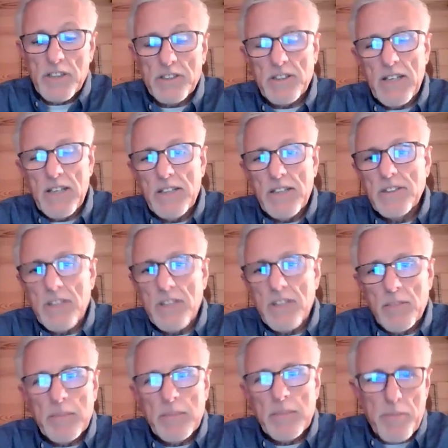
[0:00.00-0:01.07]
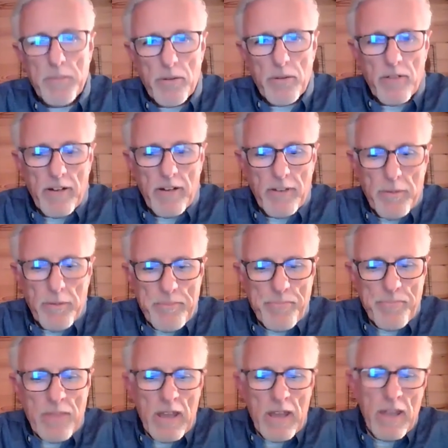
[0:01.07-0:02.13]
east of the Mississippi River.
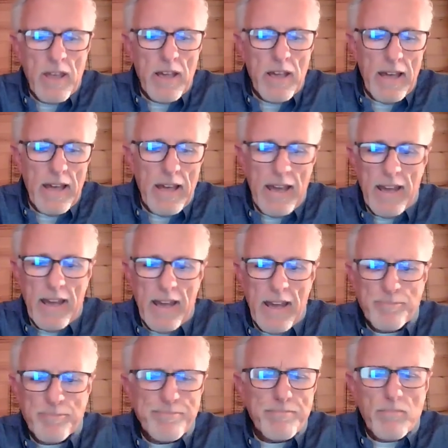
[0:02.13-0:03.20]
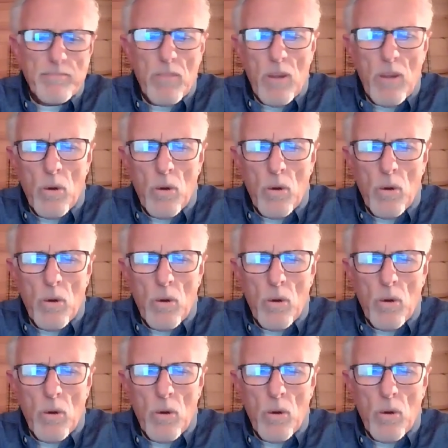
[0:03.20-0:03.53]
And we